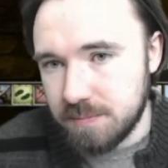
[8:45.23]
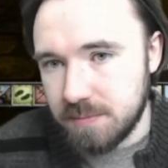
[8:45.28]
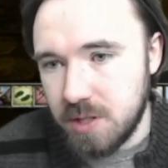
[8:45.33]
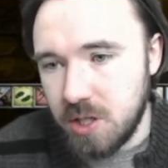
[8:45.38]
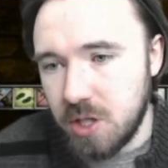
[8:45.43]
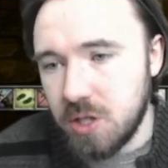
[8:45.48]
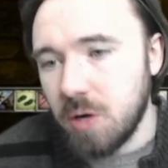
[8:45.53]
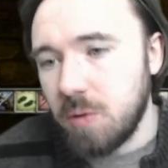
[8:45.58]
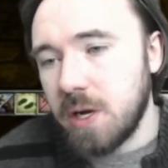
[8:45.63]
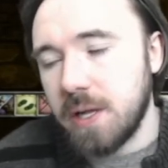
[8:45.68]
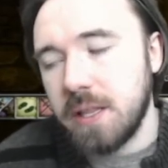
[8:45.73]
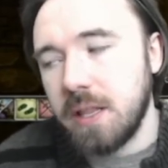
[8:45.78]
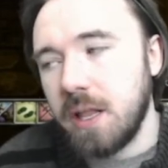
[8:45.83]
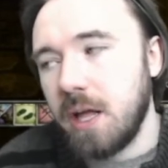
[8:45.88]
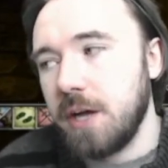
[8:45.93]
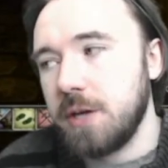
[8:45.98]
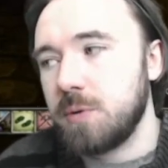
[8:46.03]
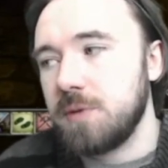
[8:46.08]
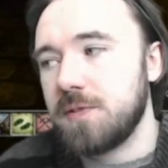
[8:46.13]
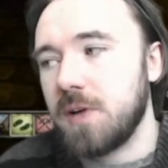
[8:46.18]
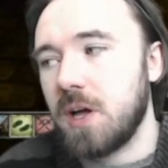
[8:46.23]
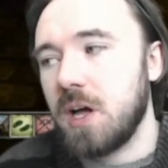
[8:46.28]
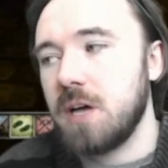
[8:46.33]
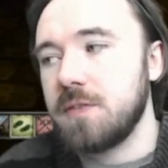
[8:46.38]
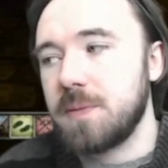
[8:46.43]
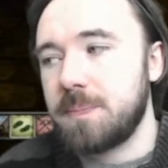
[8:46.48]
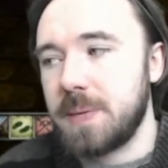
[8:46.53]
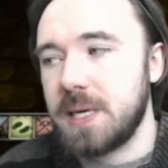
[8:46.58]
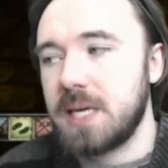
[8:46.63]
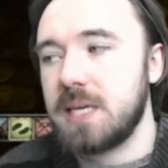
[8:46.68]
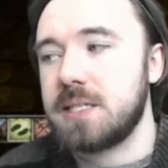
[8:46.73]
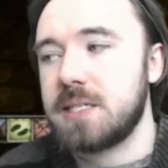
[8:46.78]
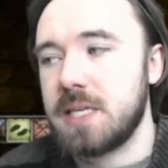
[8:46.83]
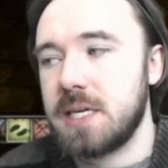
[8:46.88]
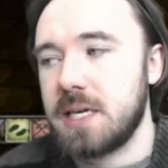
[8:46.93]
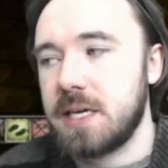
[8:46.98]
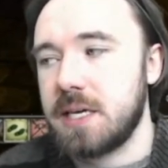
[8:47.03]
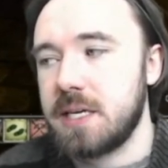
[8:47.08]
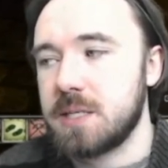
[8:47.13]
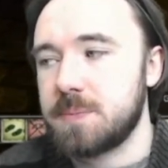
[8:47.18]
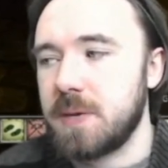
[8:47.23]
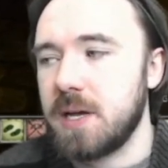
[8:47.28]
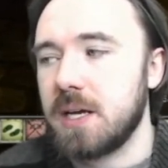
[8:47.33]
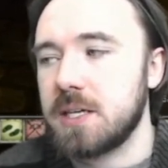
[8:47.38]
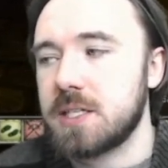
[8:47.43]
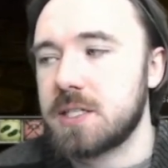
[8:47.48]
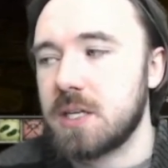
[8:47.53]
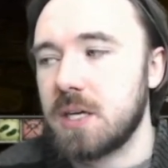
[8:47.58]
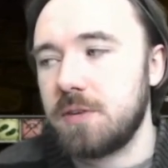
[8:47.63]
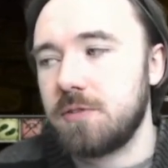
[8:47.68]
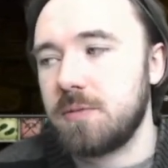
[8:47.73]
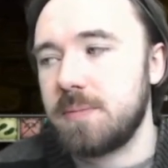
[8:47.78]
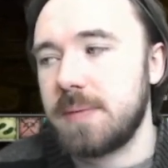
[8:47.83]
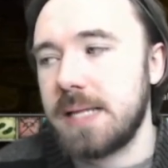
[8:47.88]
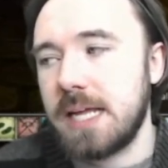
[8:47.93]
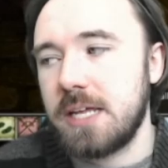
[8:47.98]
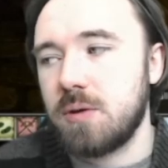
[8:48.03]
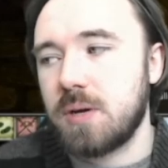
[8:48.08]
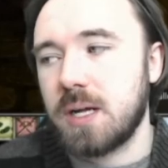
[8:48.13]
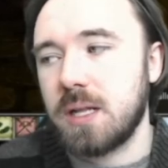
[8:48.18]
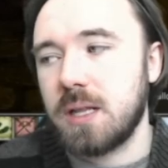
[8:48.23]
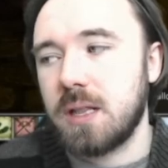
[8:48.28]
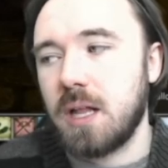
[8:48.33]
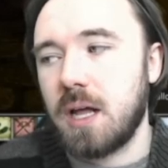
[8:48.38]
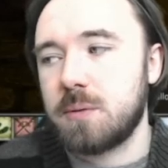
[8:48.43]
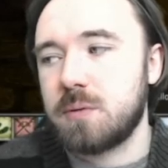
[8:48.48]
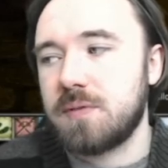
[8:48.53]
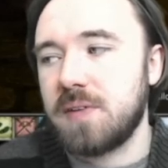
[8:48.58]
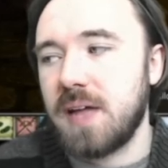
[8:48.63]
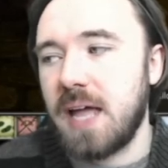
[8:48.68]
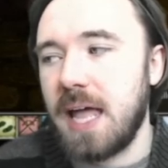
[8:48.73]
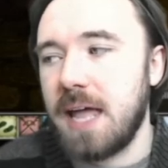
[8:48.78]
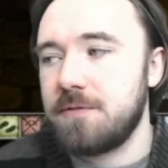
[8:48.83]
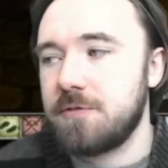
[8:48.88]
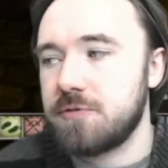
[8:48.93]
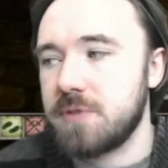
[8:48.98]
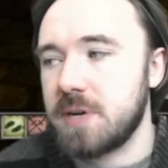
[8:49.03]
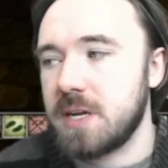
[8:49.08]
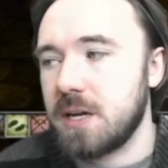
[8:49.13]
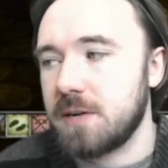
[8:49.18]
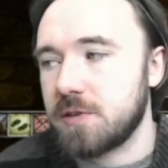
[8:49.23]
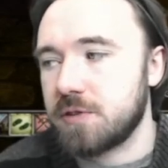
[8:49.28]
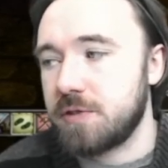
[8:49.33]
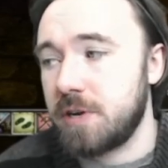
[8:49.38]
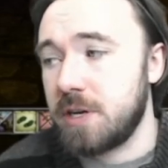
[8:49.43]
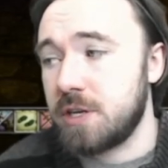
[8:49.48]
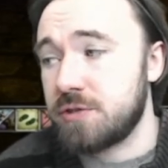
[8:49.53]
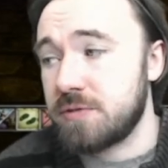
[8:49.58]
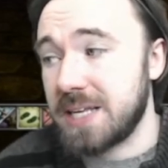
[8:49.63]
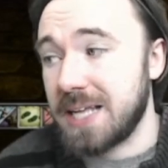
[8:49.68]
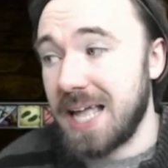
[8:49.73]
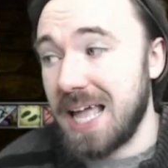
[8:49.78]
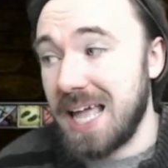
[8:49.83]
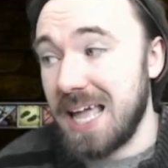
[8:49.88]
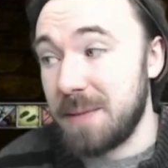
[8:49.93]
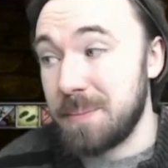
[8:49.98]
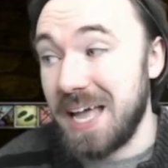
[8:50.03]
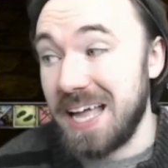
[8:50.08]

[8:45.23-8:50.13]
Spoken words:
You don't collide with other PCs, but aside from that, you collide with every other creature in the game,